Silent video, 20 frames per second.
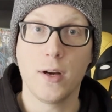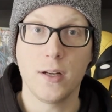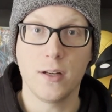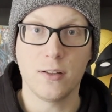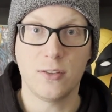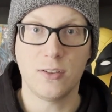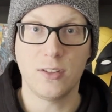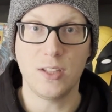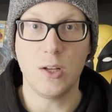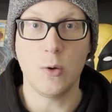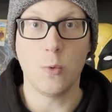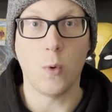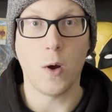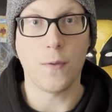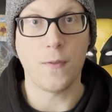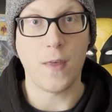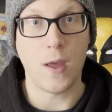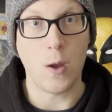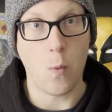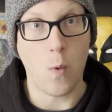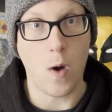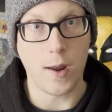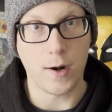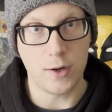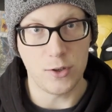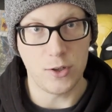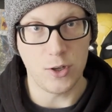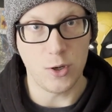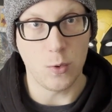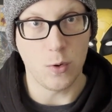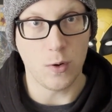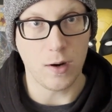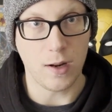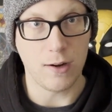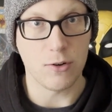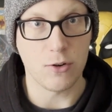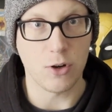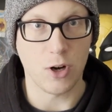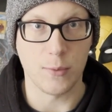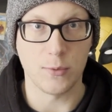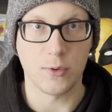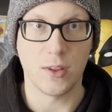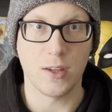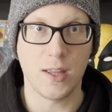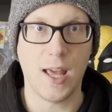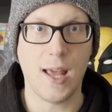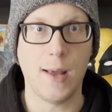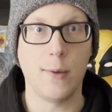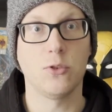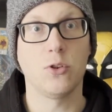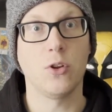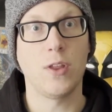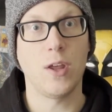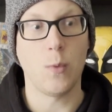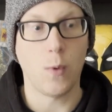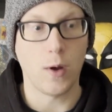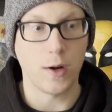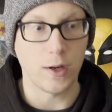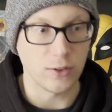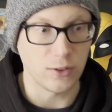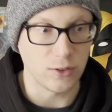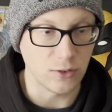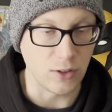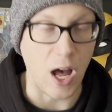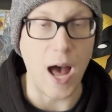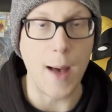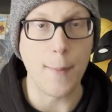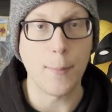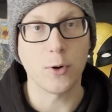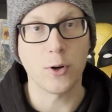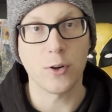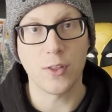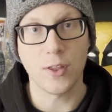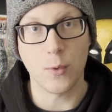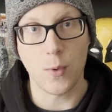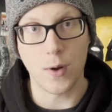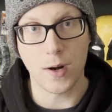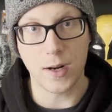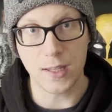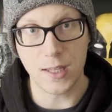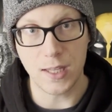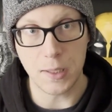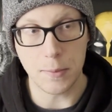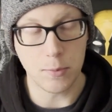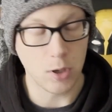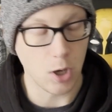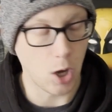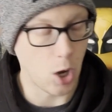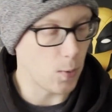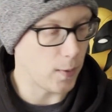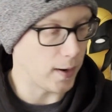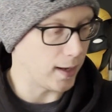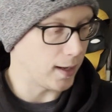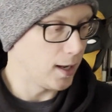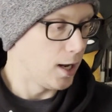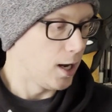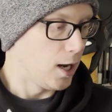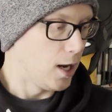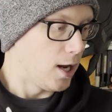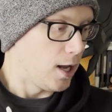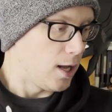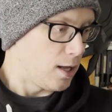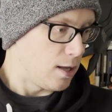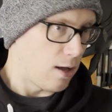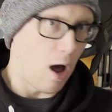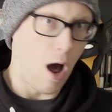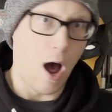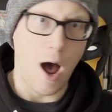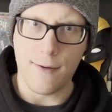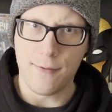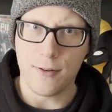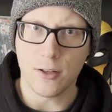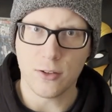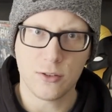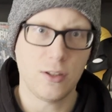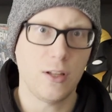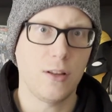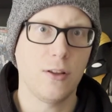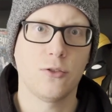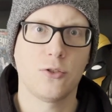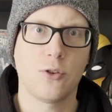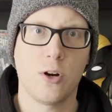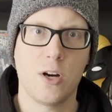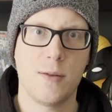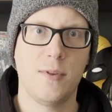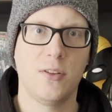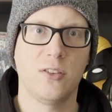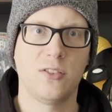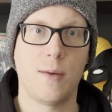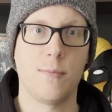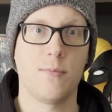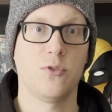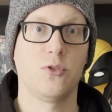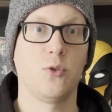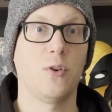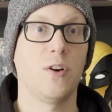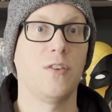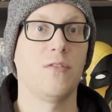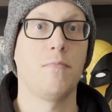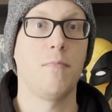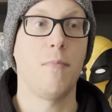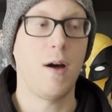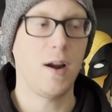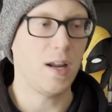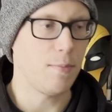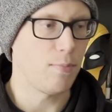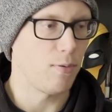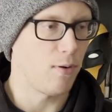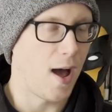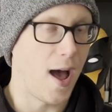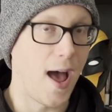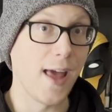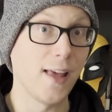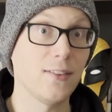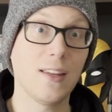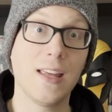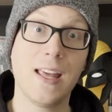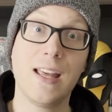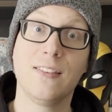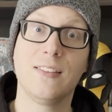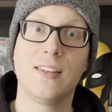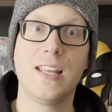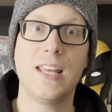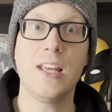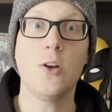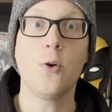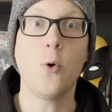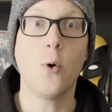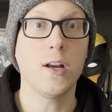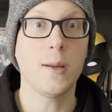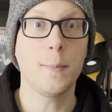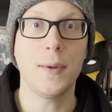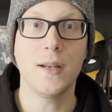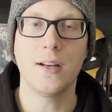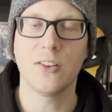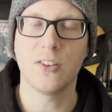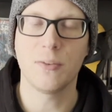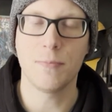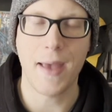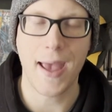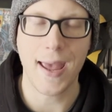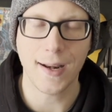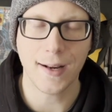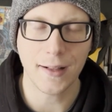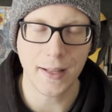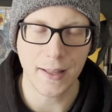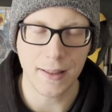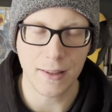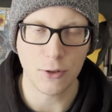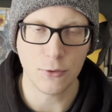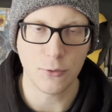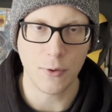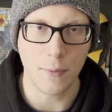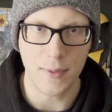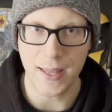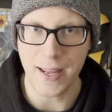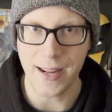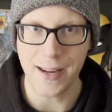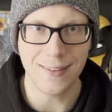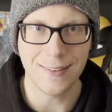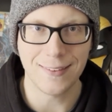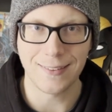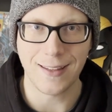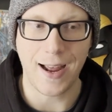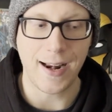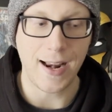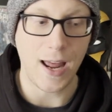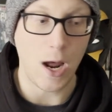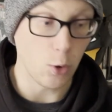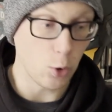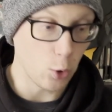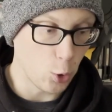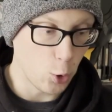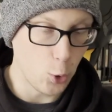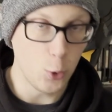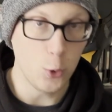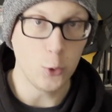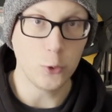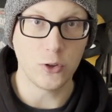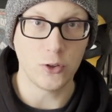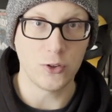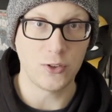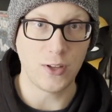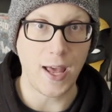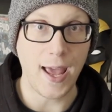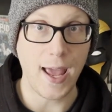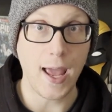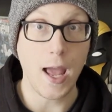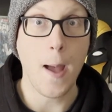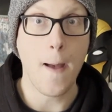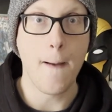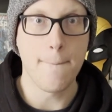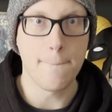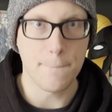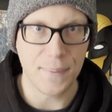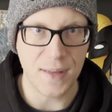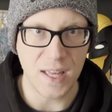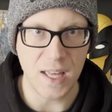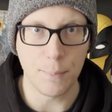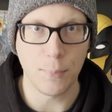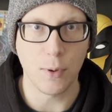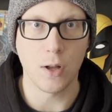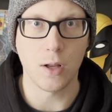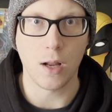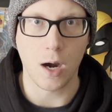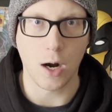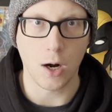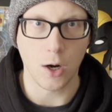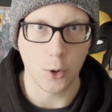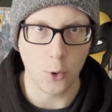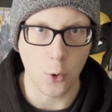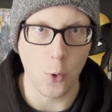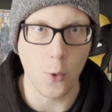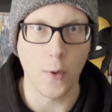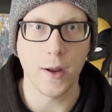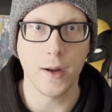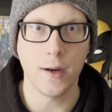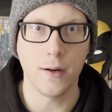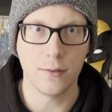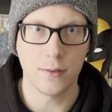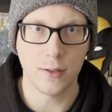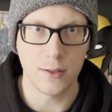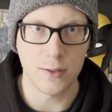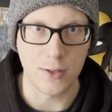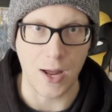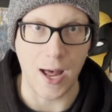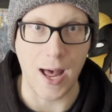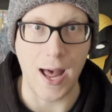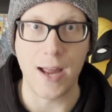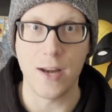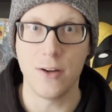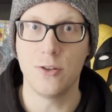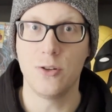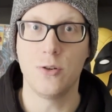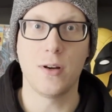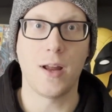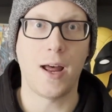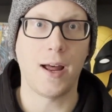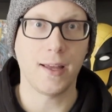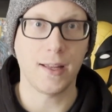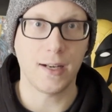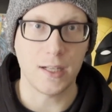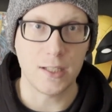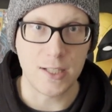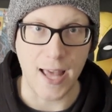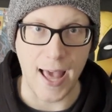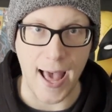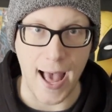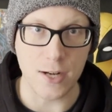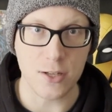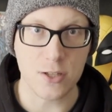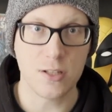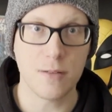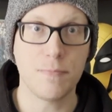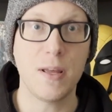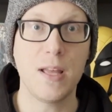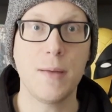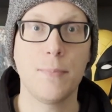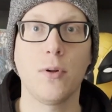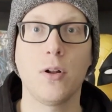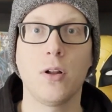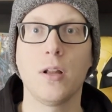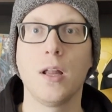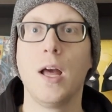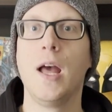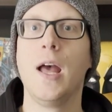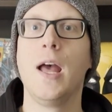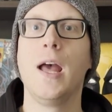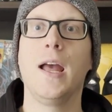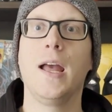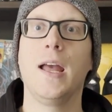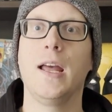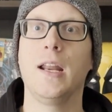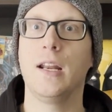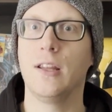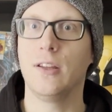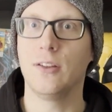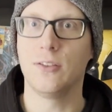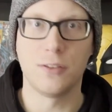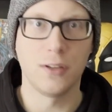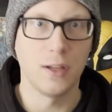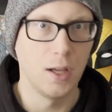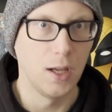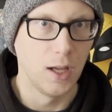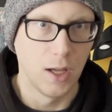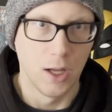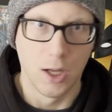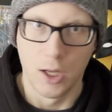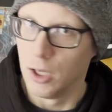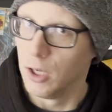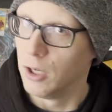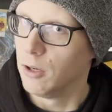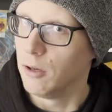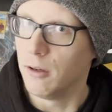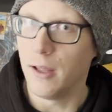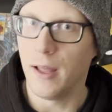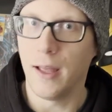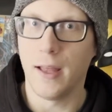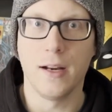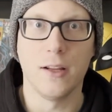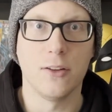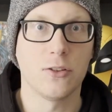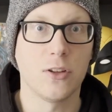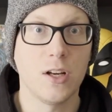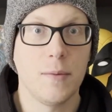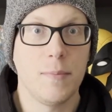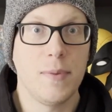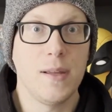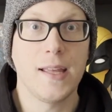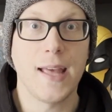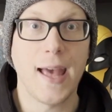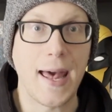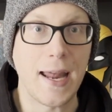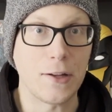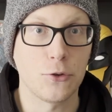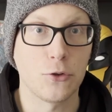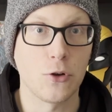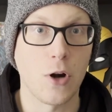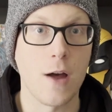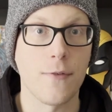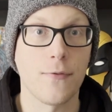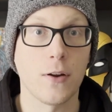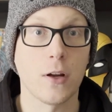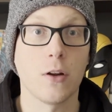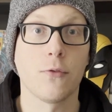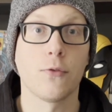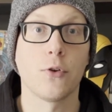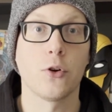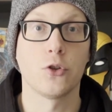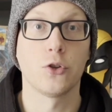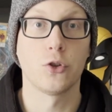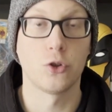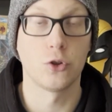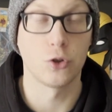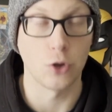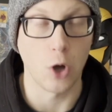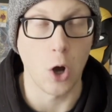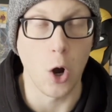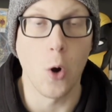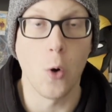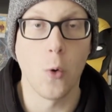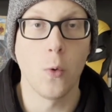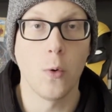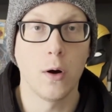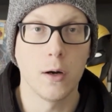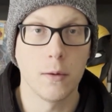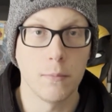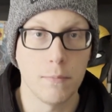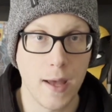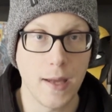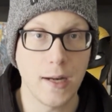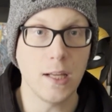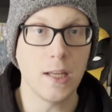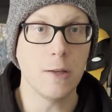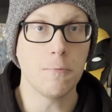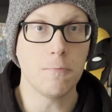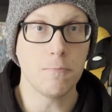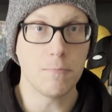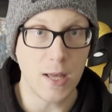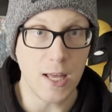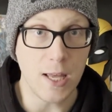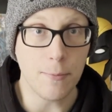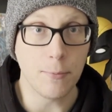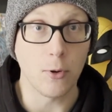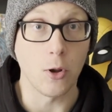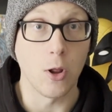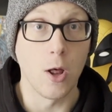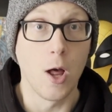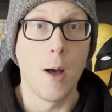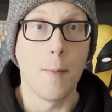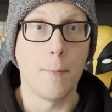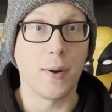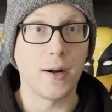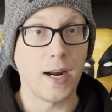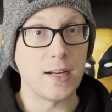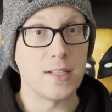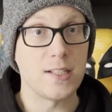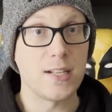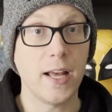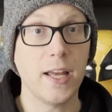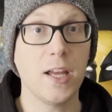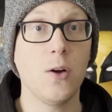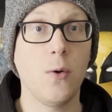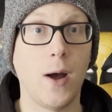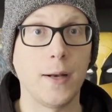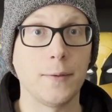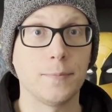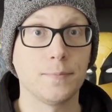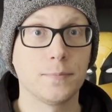to see what they want to do in terms of the games. Do they want to stop or do they want to keep going? Obviously, there's going to be some sort of money prize. Is he going to be dismantling this from the inside out? Who's to say? People are going to die. Do not get attached to people. It is going to be catastrophic for so many people. But I tell you what,